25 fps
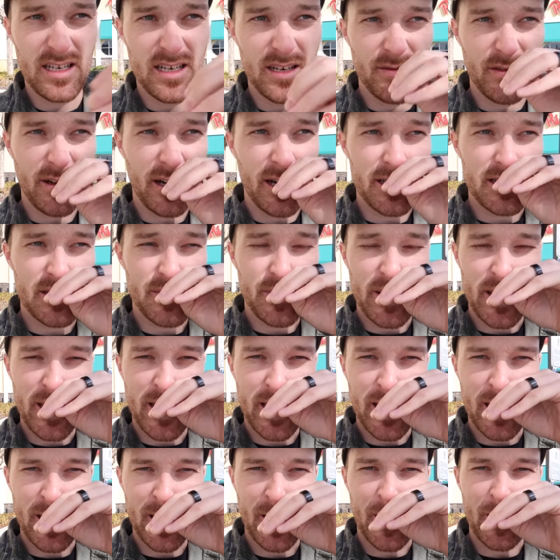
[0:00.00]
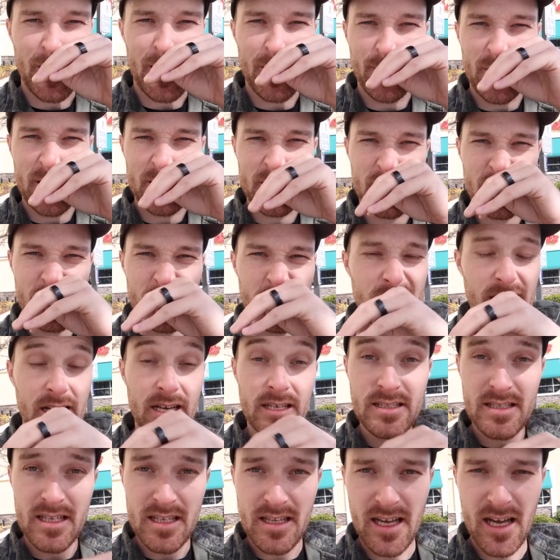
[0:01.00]
of us being in like a bunch of
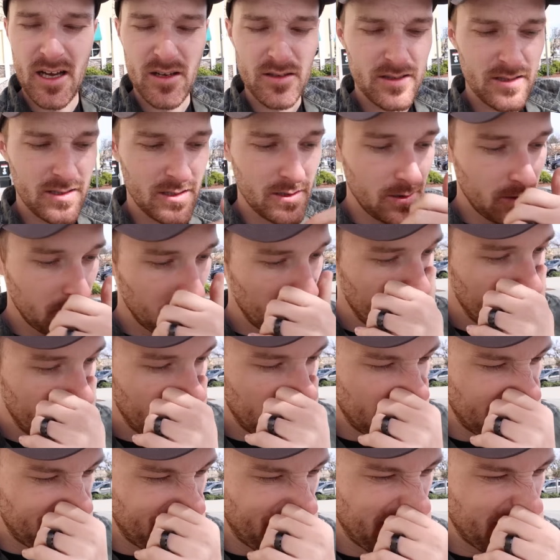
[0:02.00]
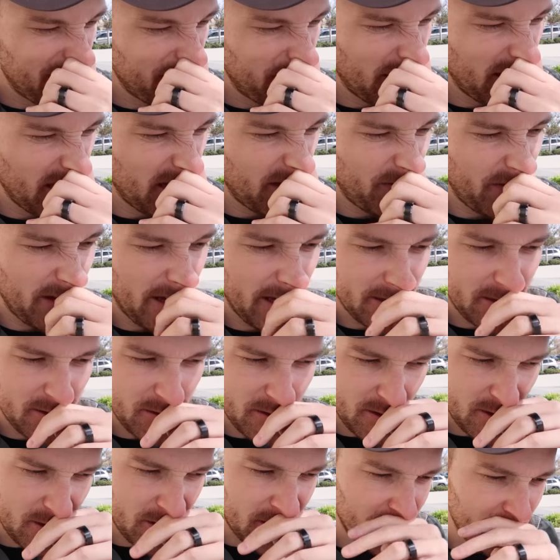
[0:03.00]
dust at the house too, that might play a factor
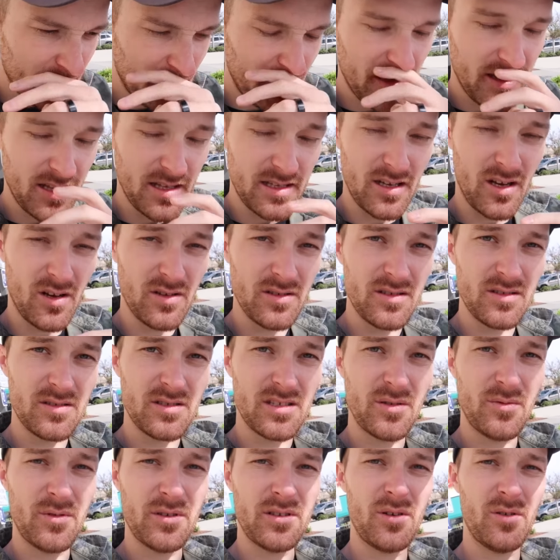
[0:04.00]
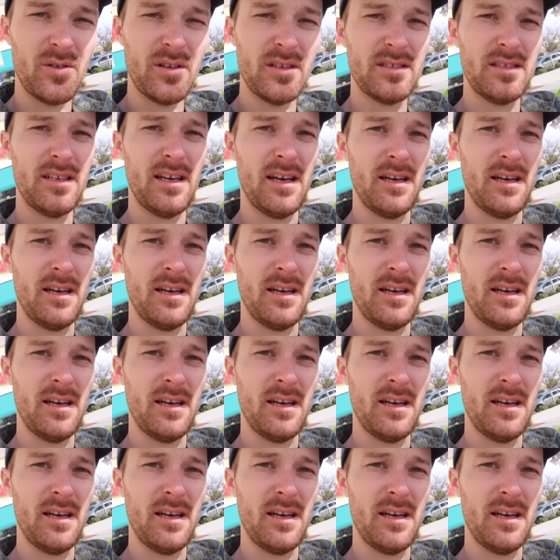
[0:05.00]
into it. But then also someone told us